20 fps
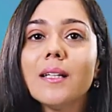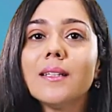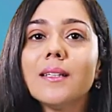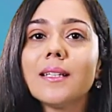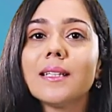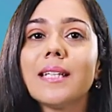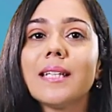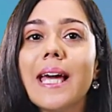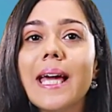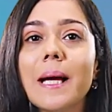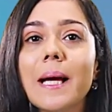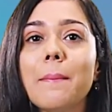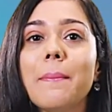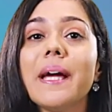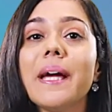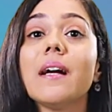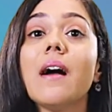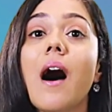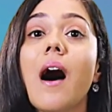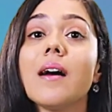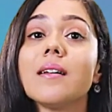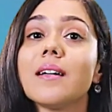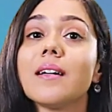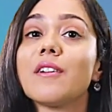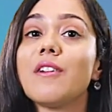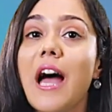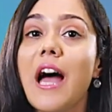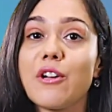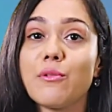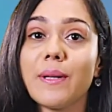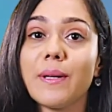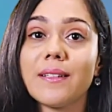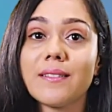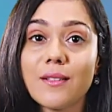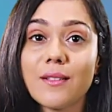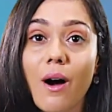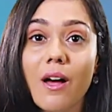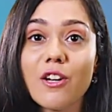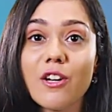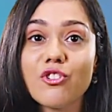The Think Big undergraduate
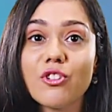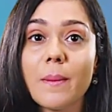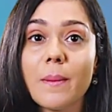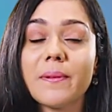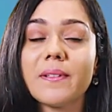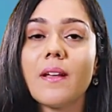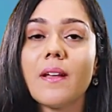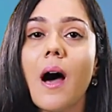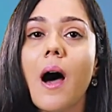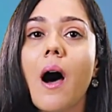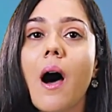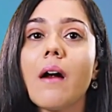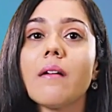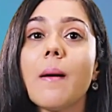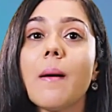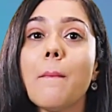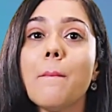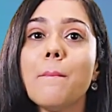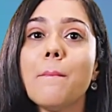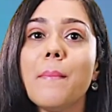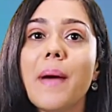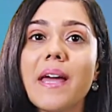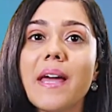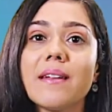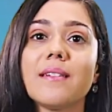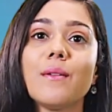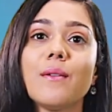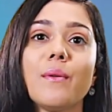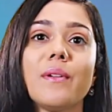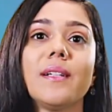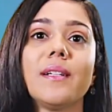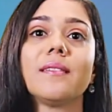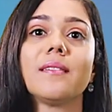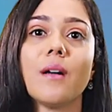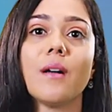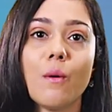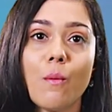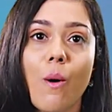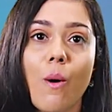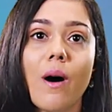scholarships are
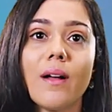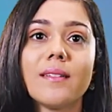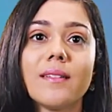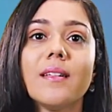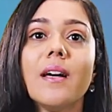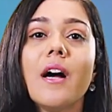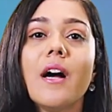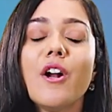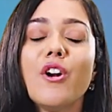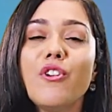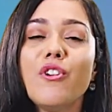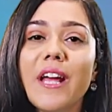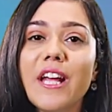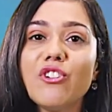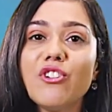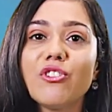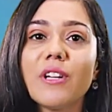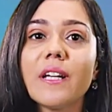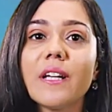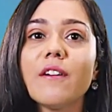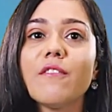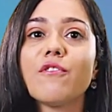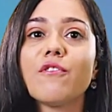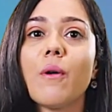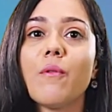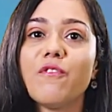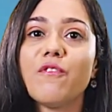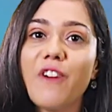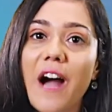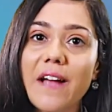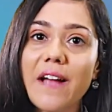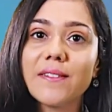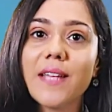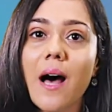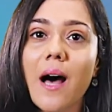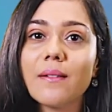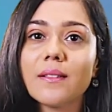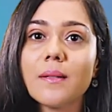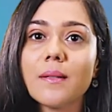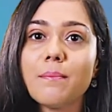meritorious awards ranging from
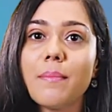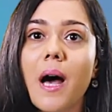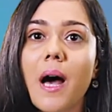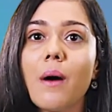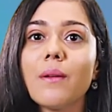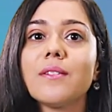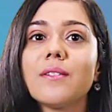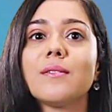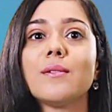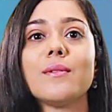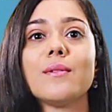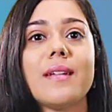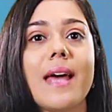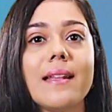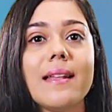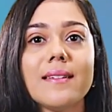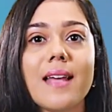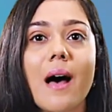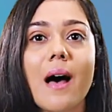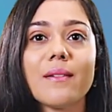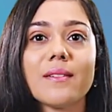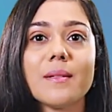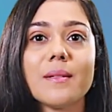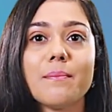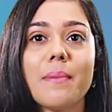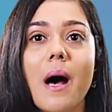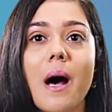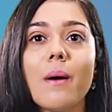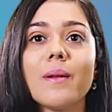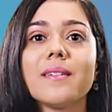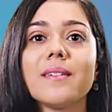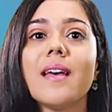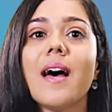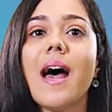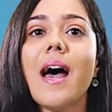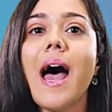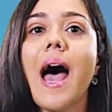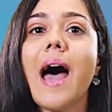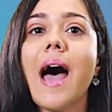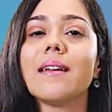£5,000 to £10,000
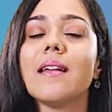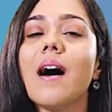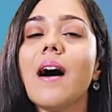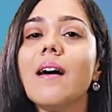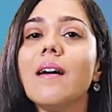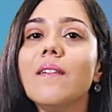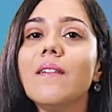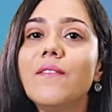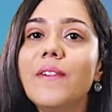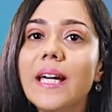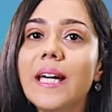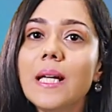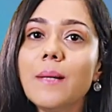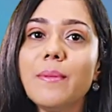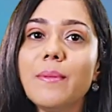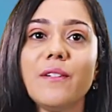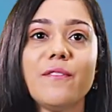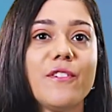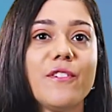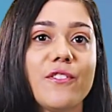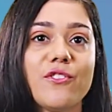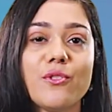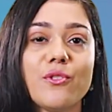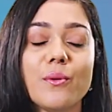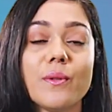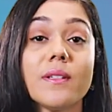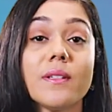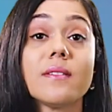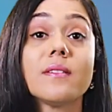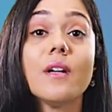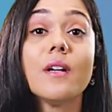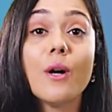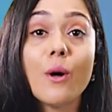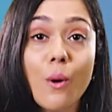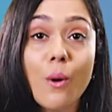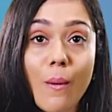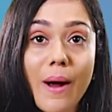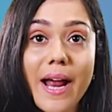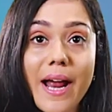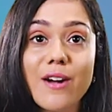and are available for students
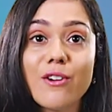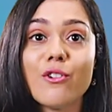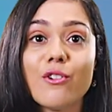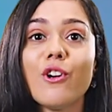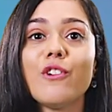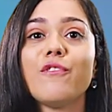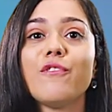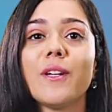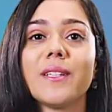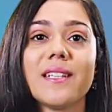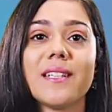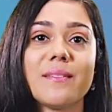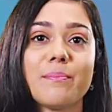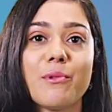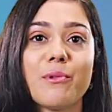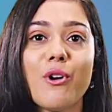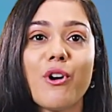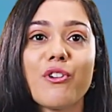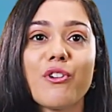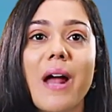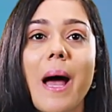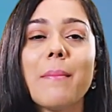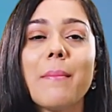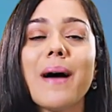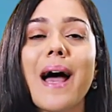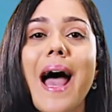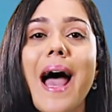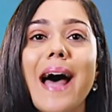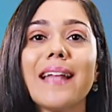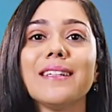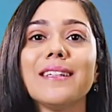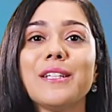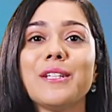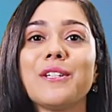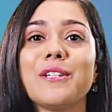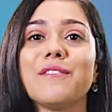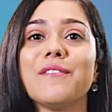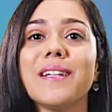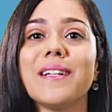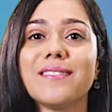who enroll for this program at the
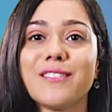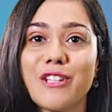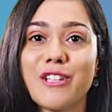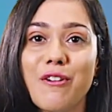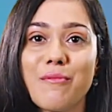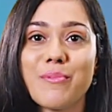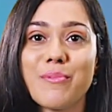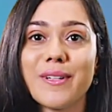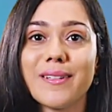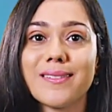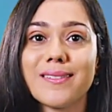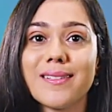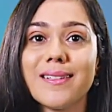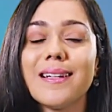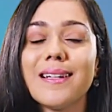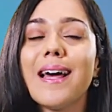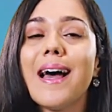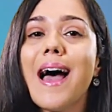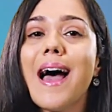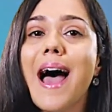University of Bristol